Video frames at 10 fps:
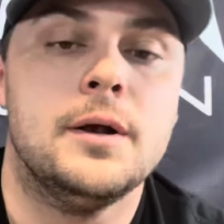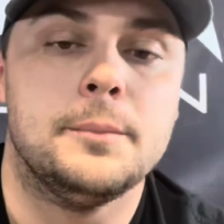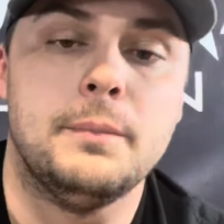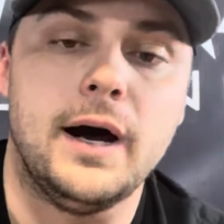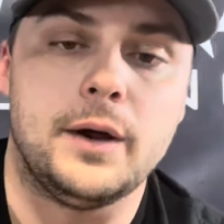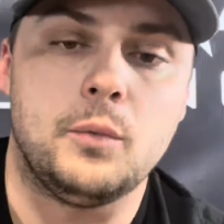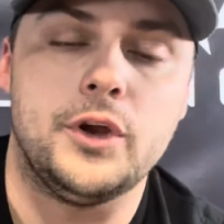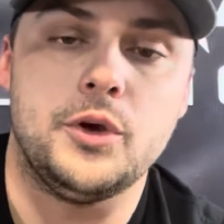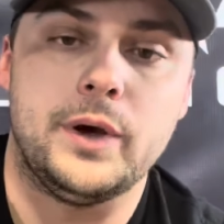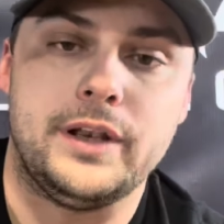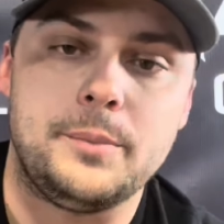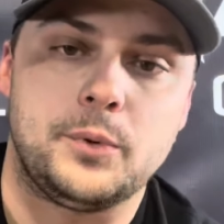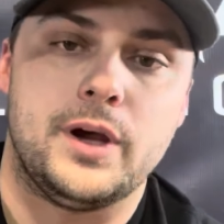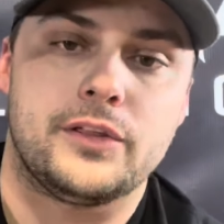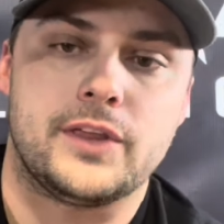But what you end up
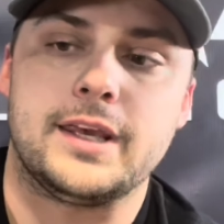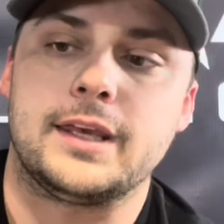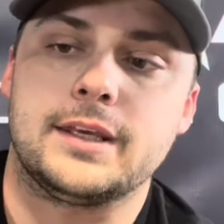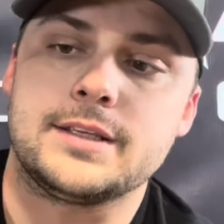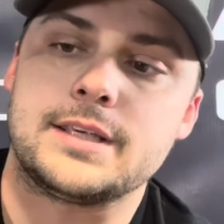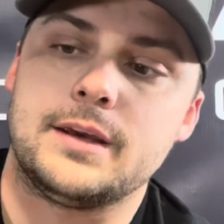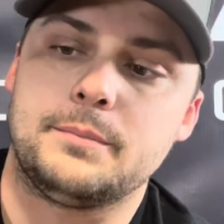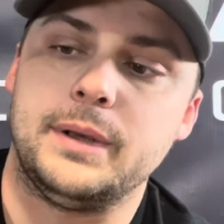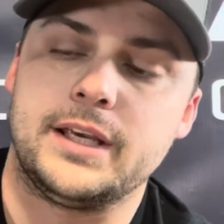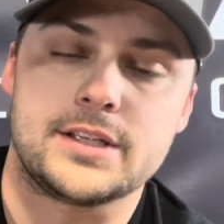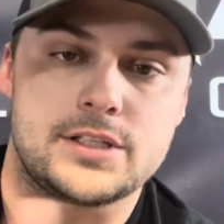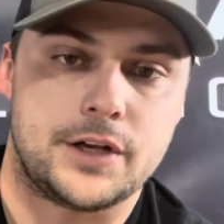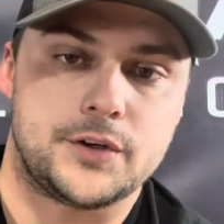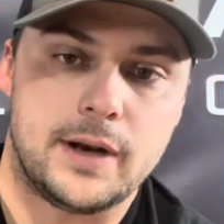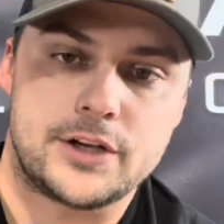with is, because it's
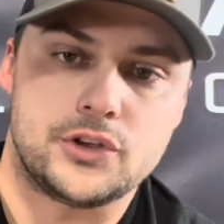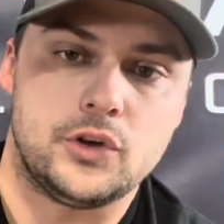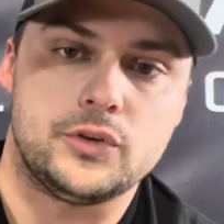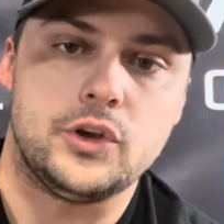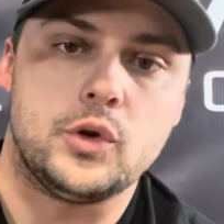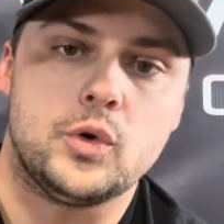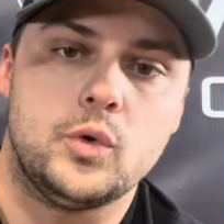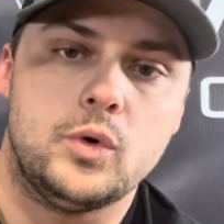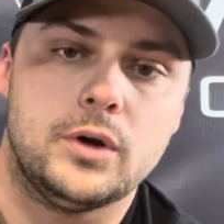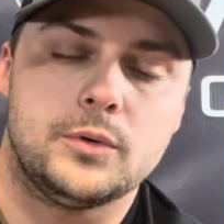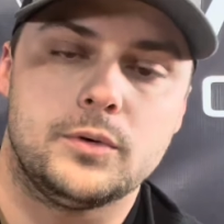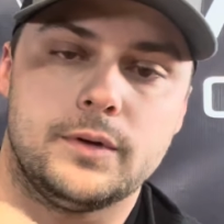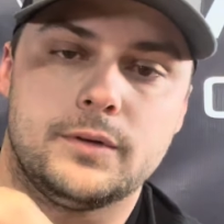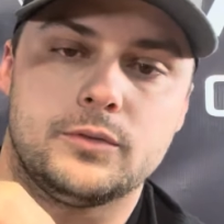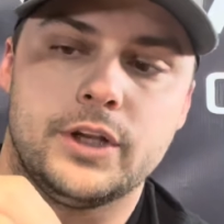not directional, you
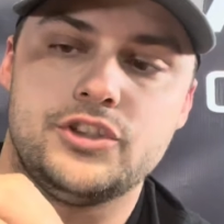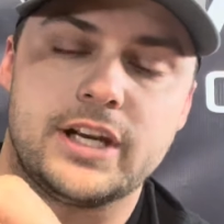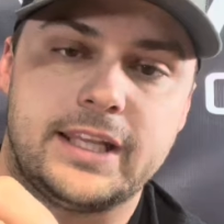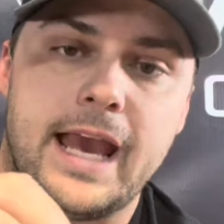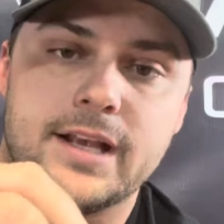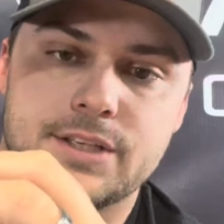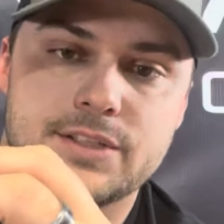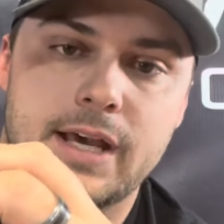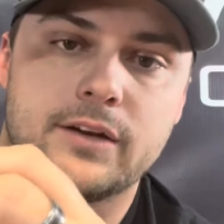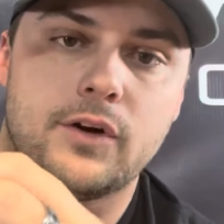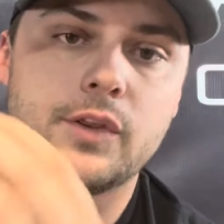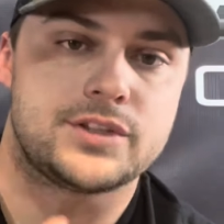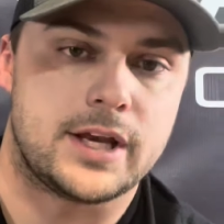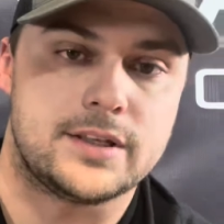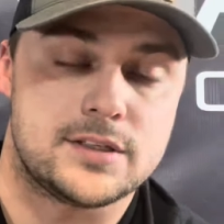eject gases out of all the
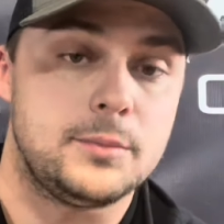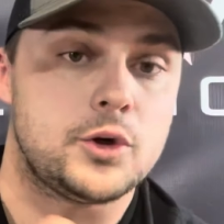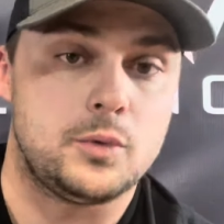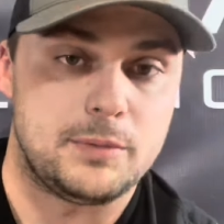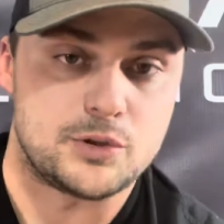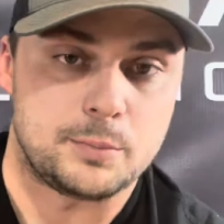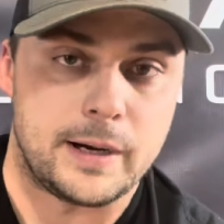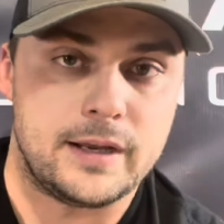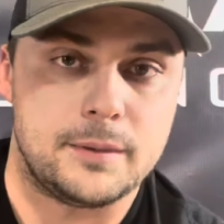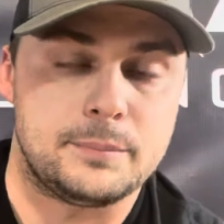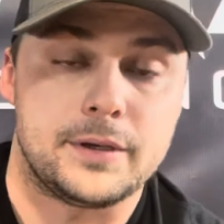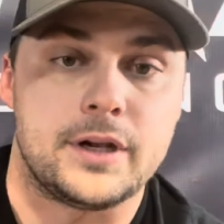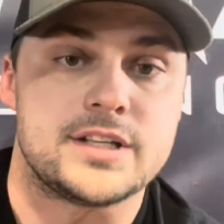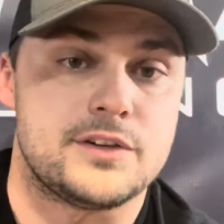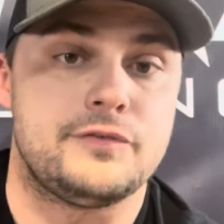sides, similar to a muzzle brake, but
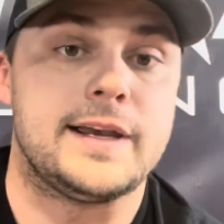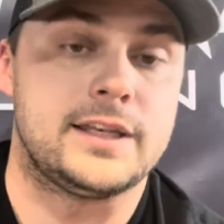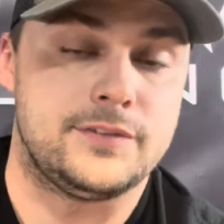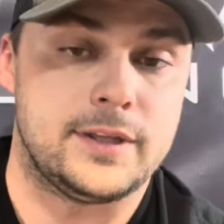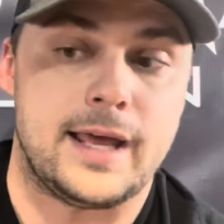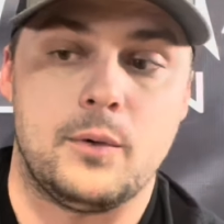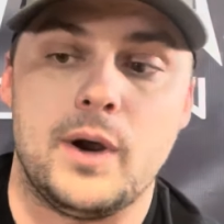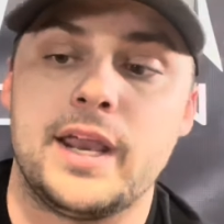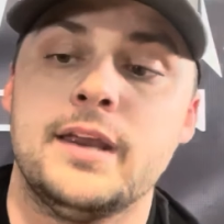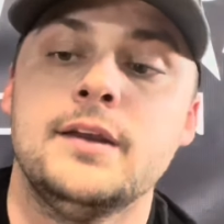not as effective in that way.